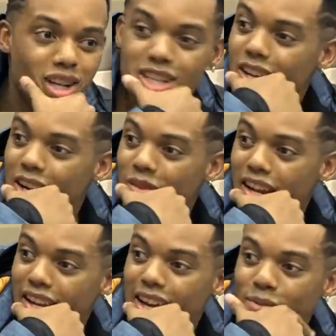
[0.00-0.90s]
but you know what I
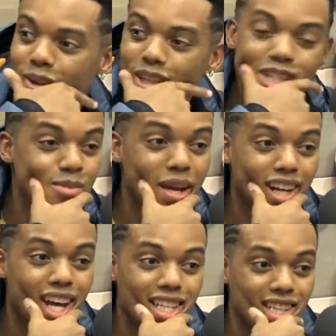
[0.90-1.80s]
mean? I got to put on that
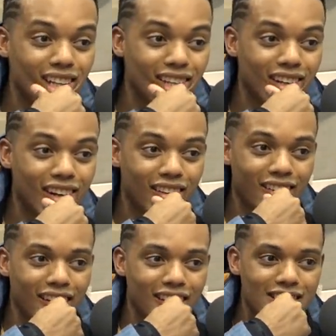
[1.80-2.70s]
Jamaican accent. You know what
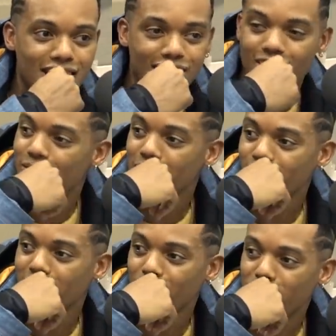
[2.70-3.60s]
I mean? It's like, or I'm
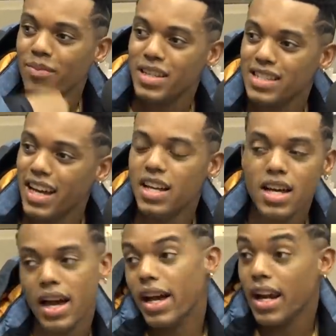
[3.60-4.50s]
not really from this, that.
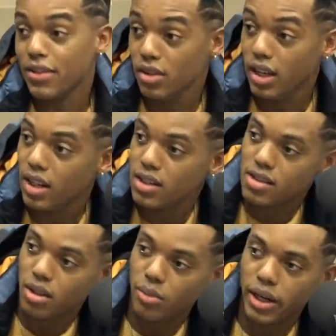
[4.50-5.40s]
I didn't have to do that.
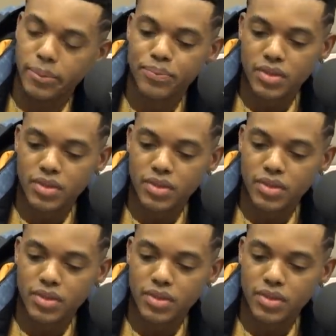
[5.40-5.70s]
So, right. right.